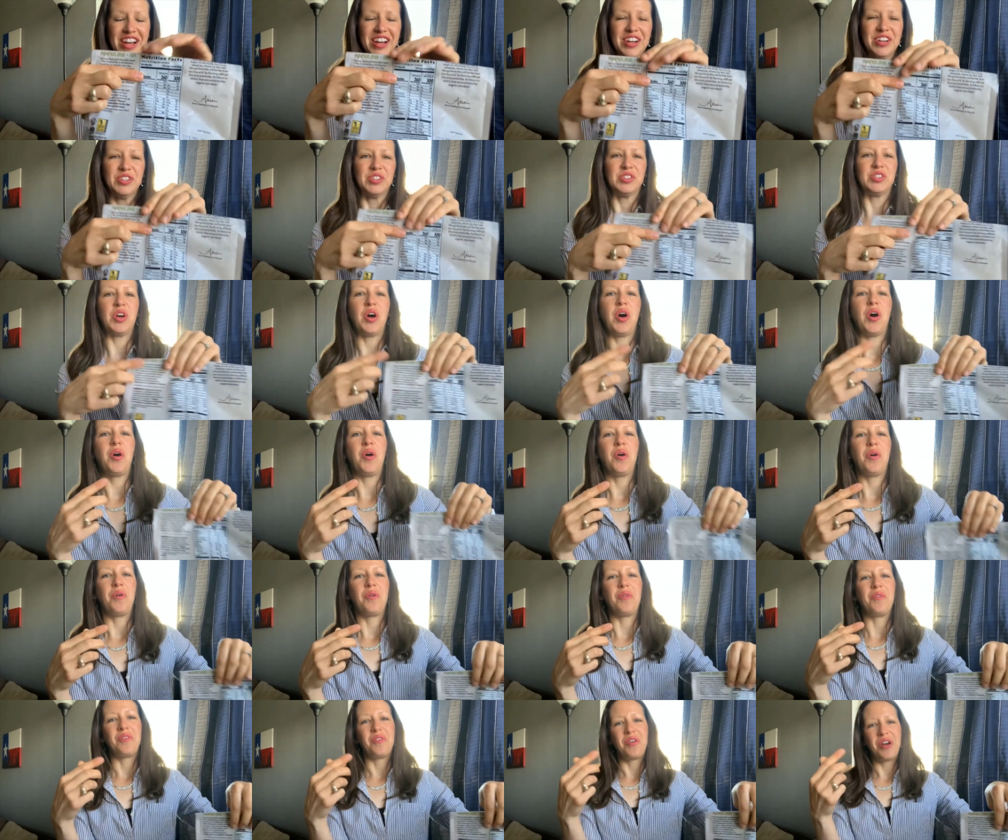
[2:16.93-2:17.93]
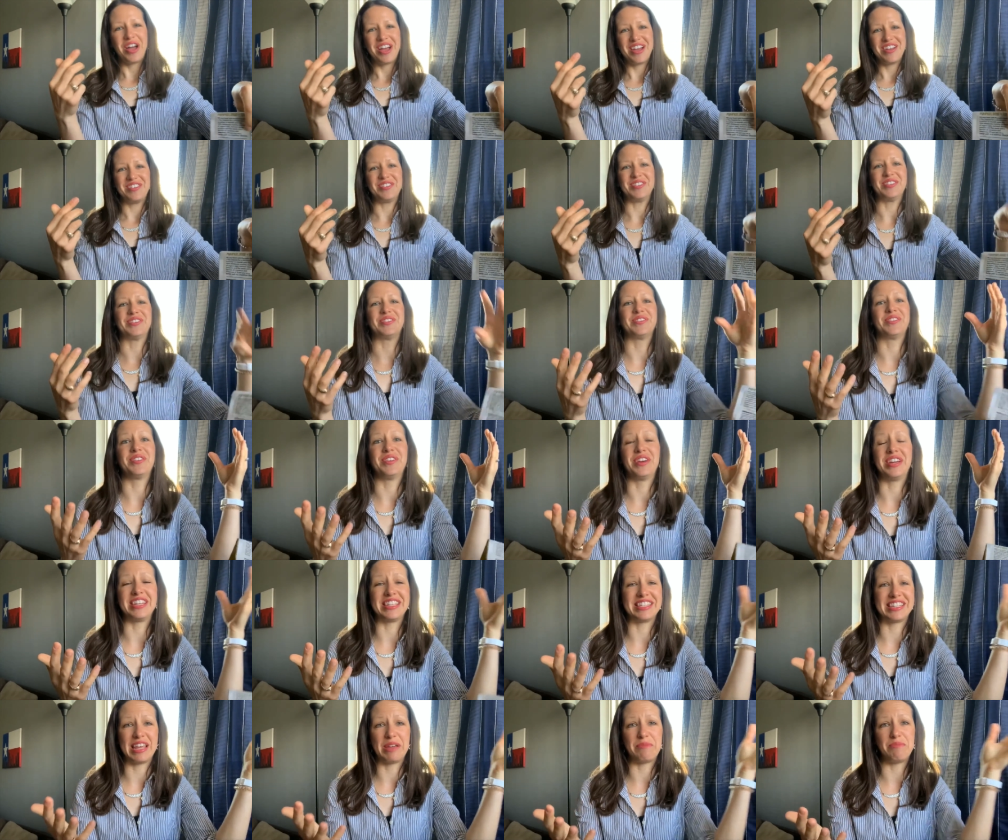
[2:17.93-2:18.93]
So this is a,
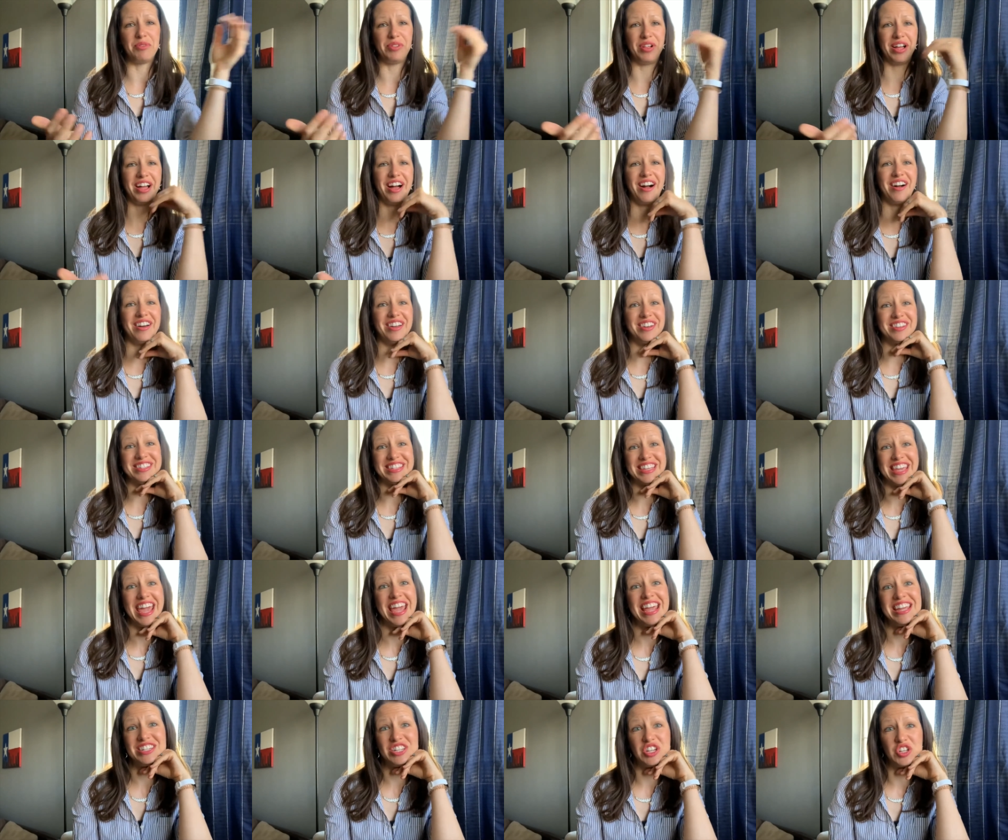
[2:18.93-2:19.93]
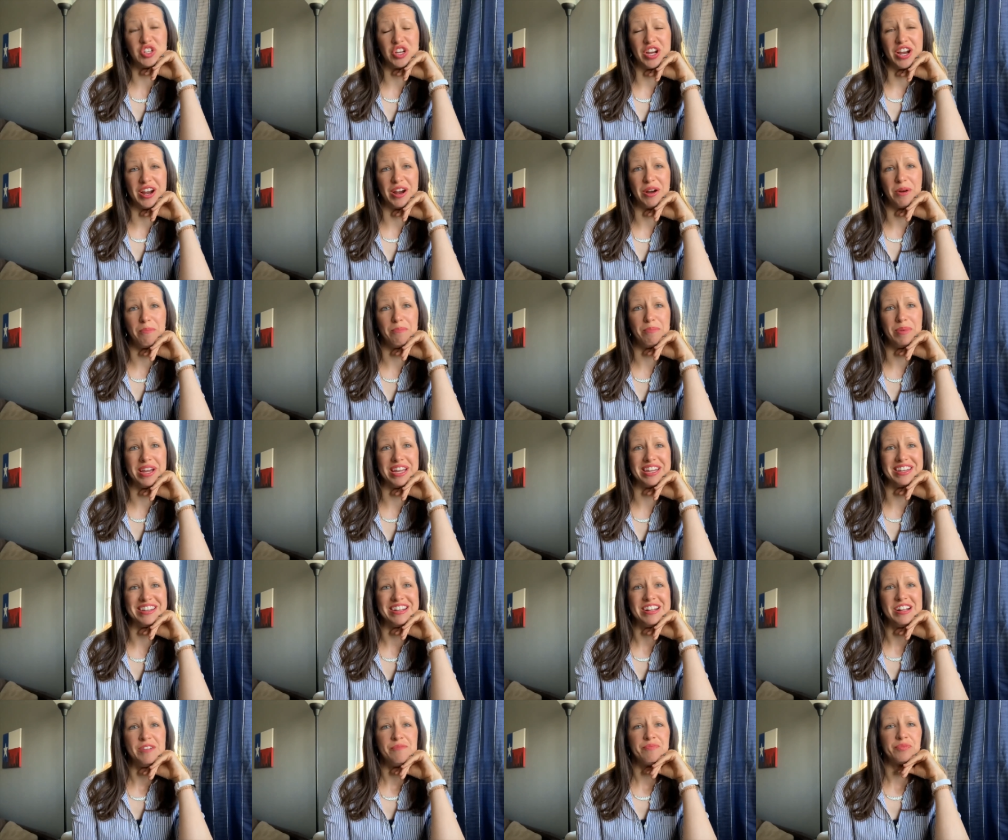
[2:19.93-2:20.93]
an example I honestly hate to share, but
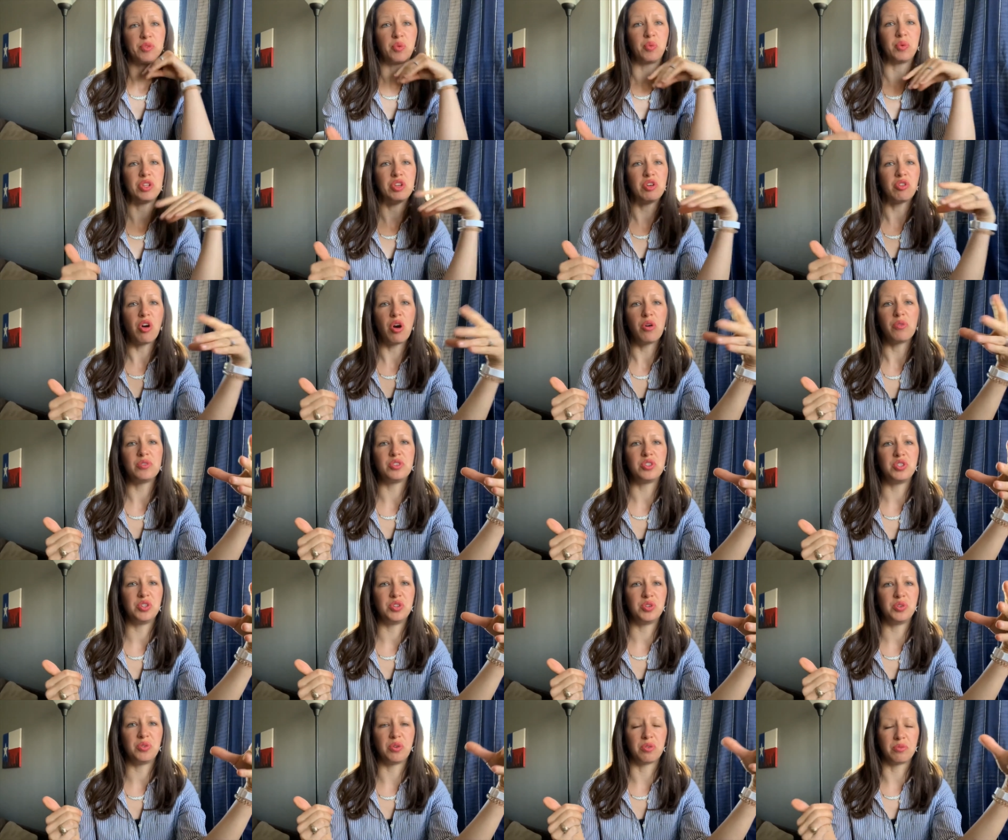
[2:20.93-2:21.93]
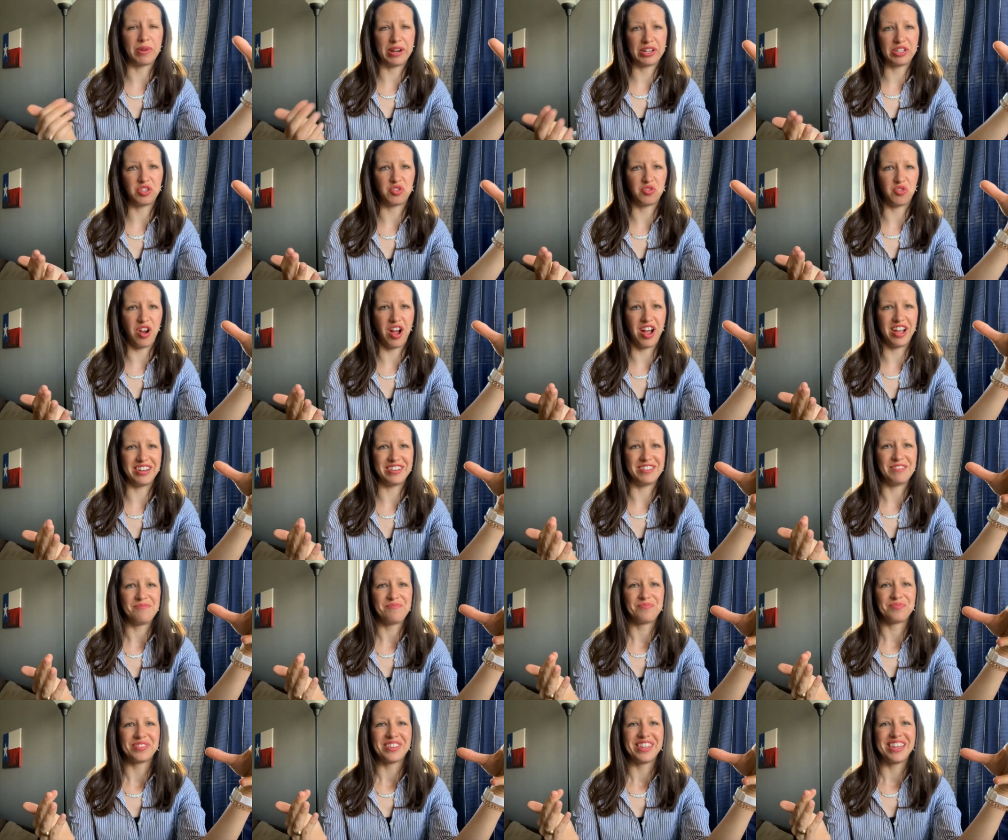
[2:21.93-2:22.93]
when you go into a restaurant
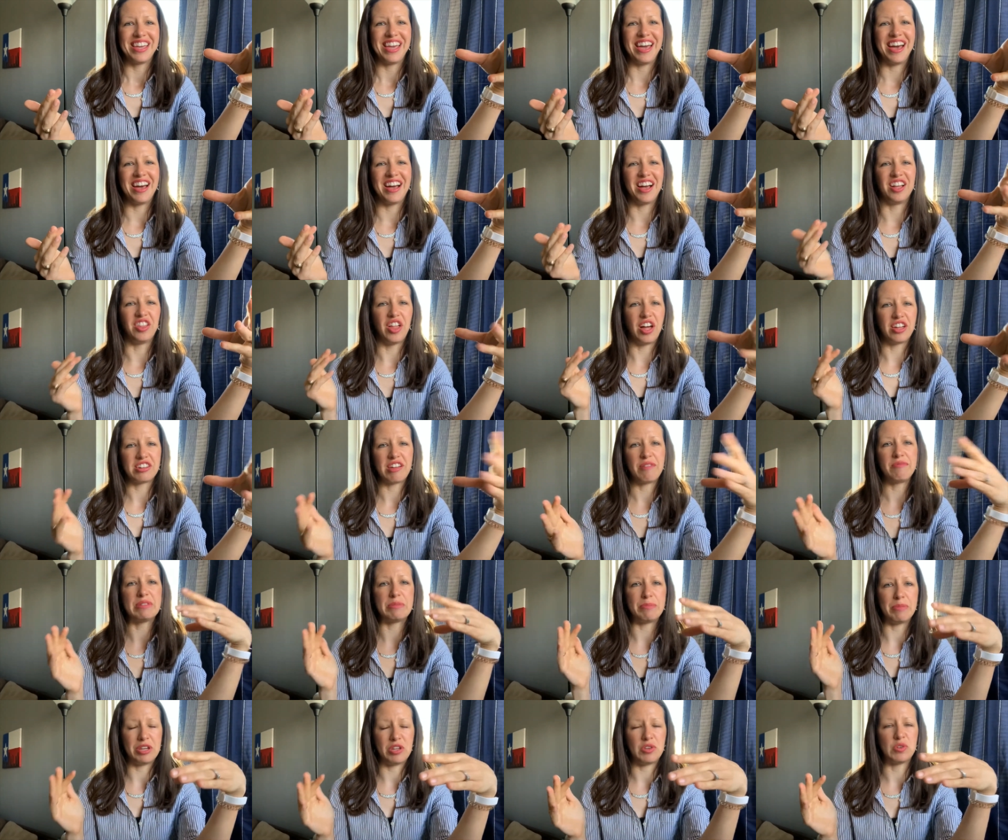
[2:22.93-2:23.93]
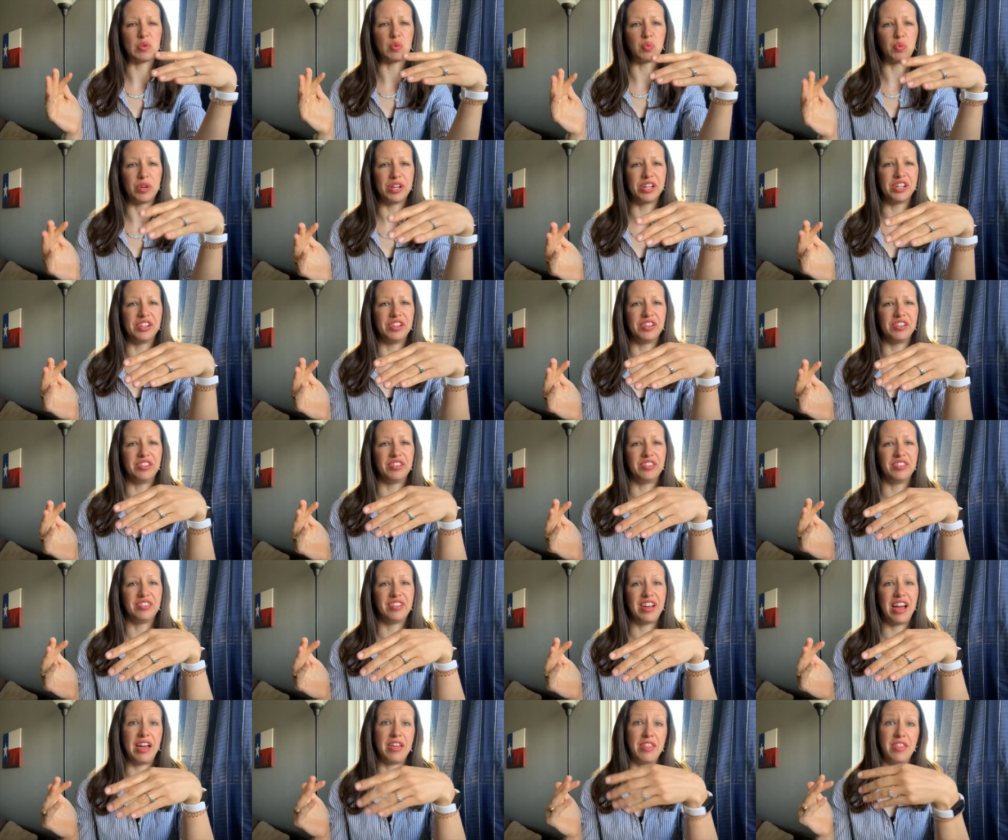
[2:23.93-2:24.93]
uh, a lot of times menus will,
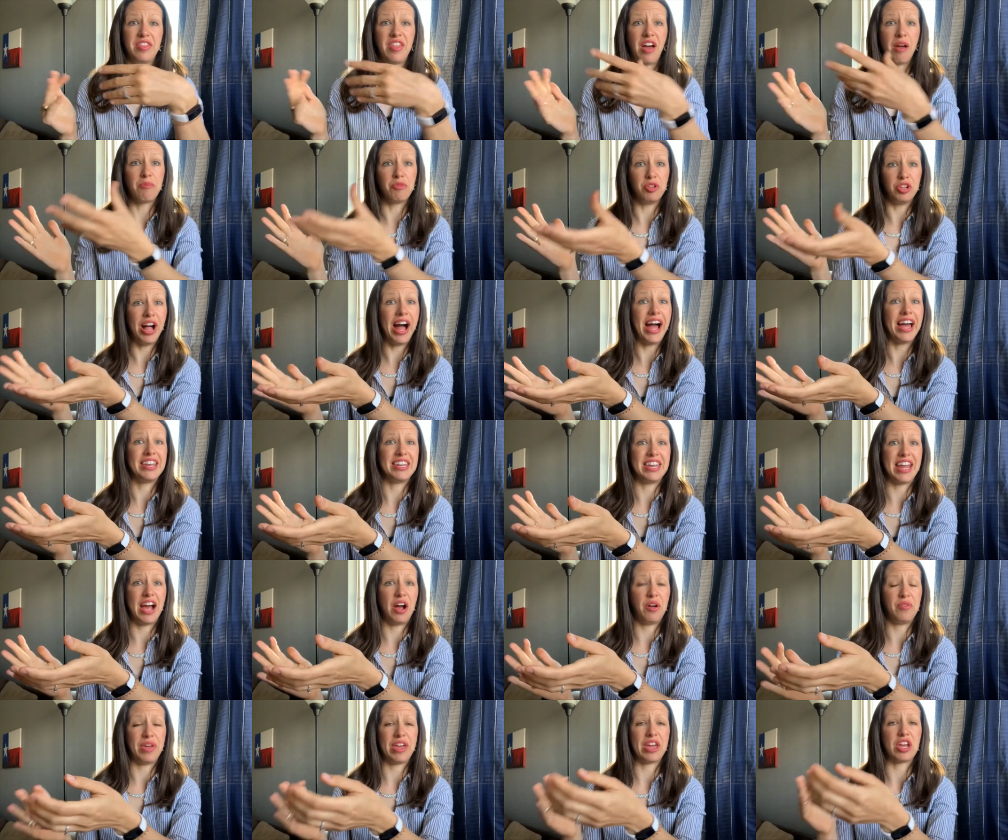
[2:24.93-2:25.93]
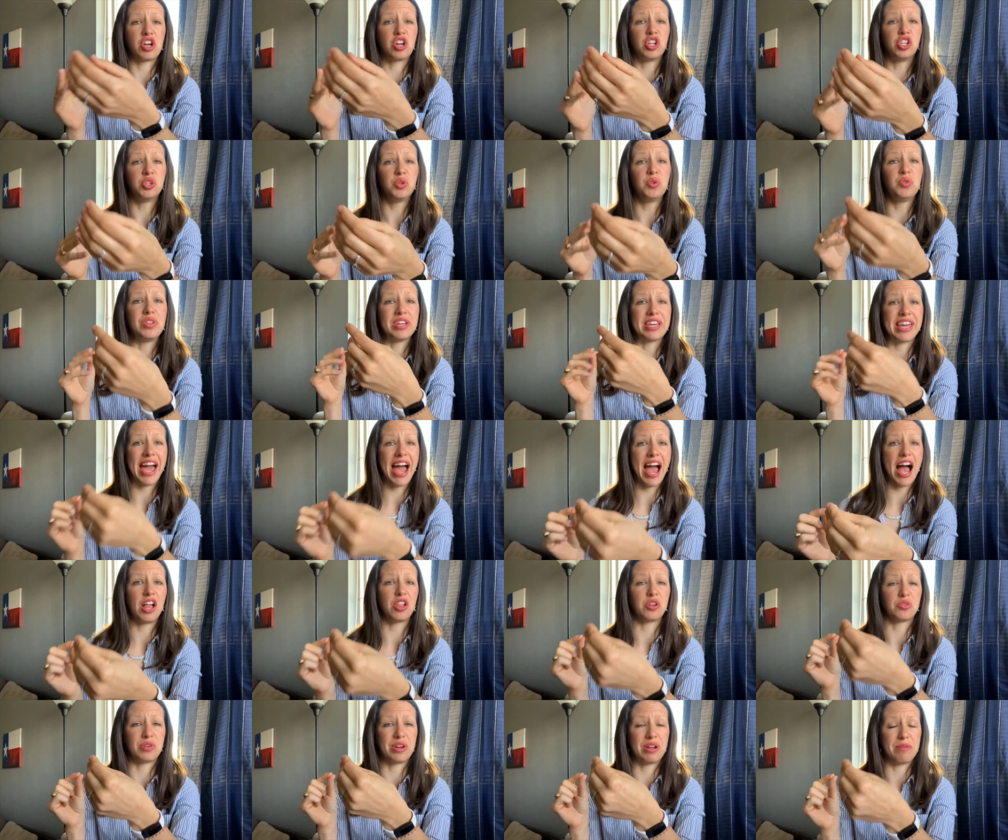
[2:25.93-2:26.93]
I'm glad now, they include the
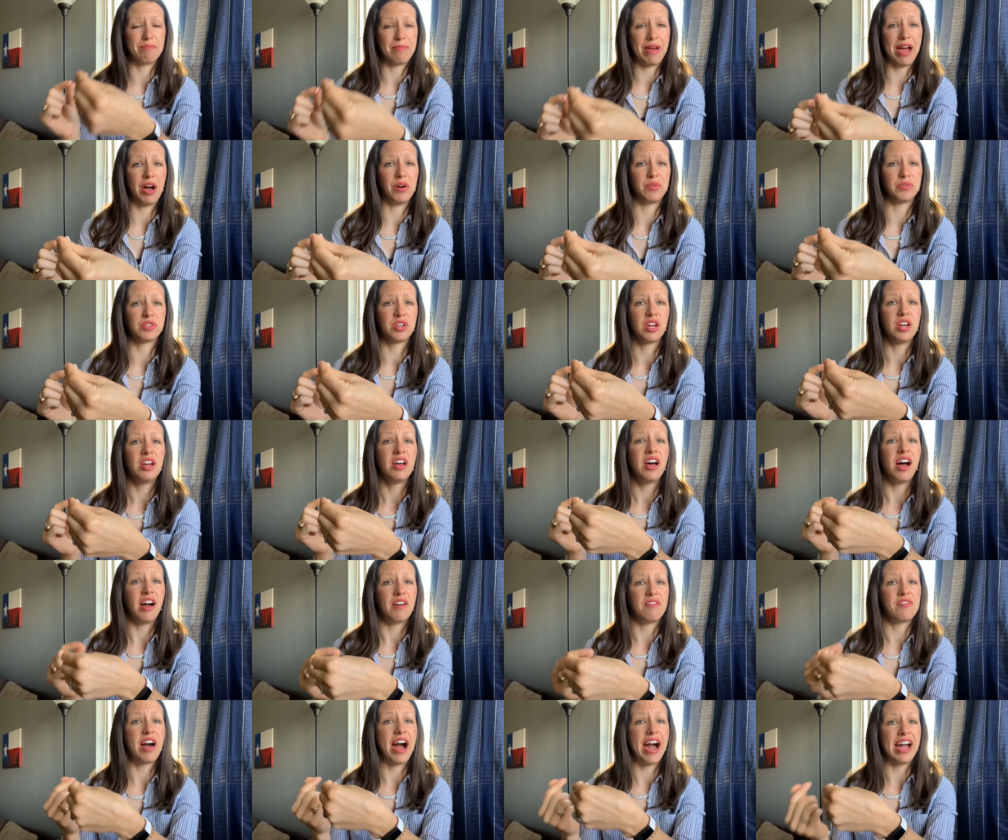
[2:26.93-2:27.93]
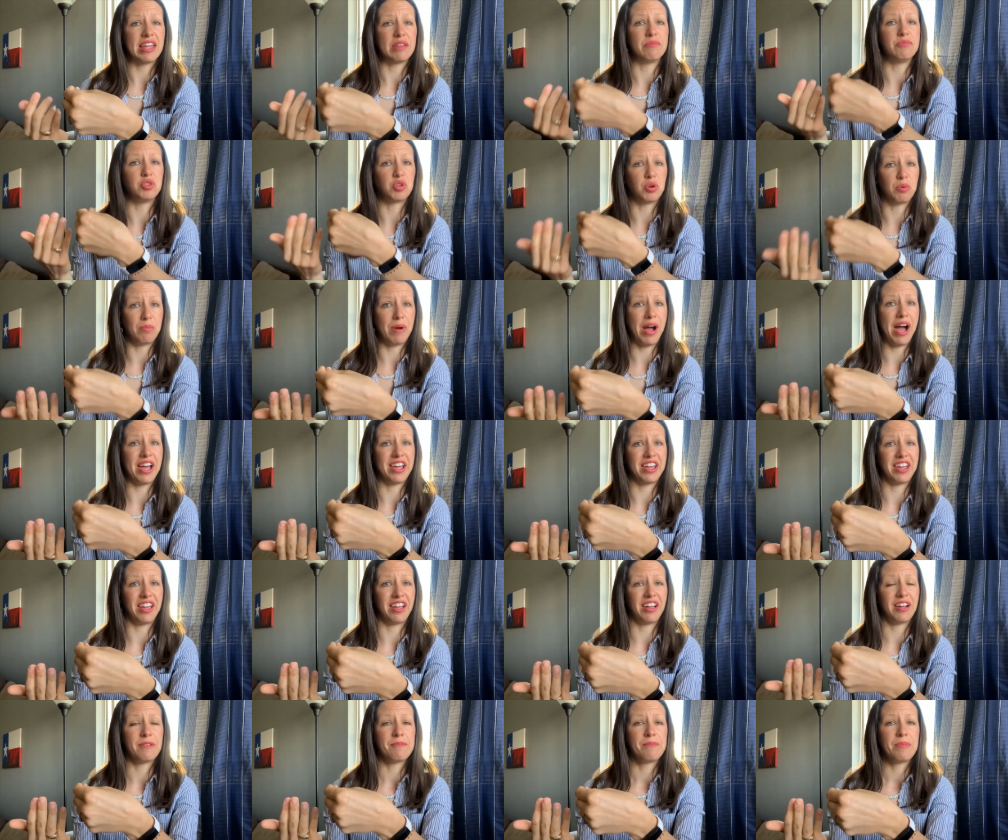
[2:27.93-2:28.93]
calorie amount of the items you're
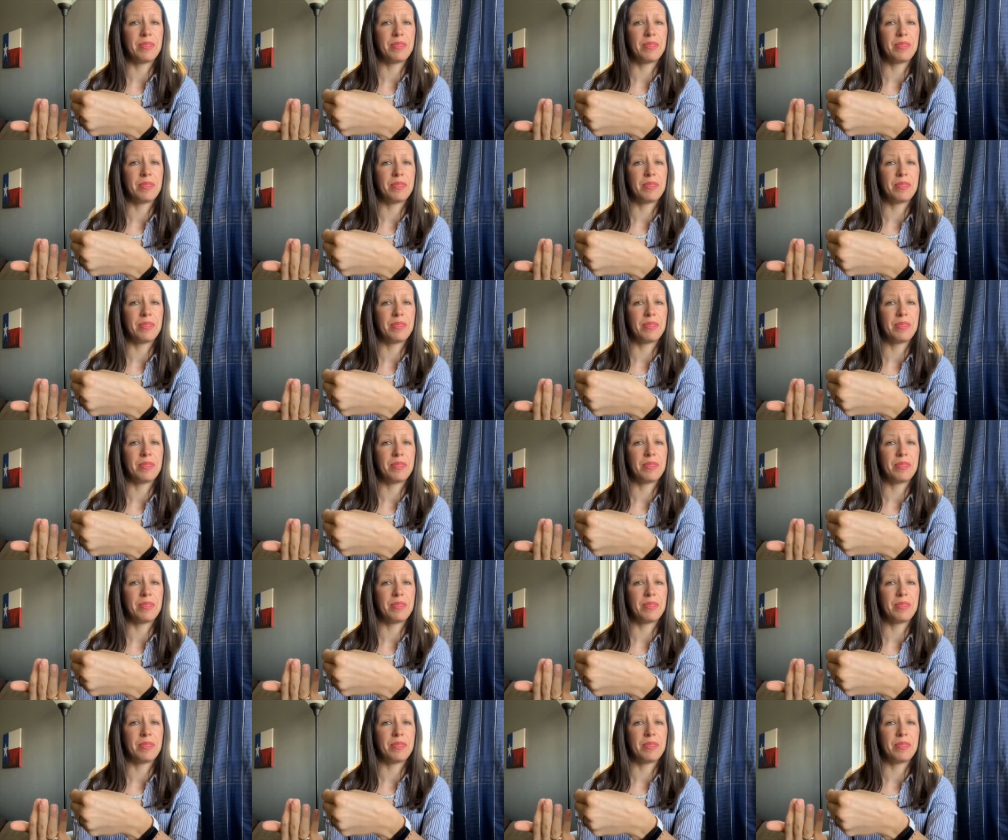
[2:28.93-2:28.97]
buying.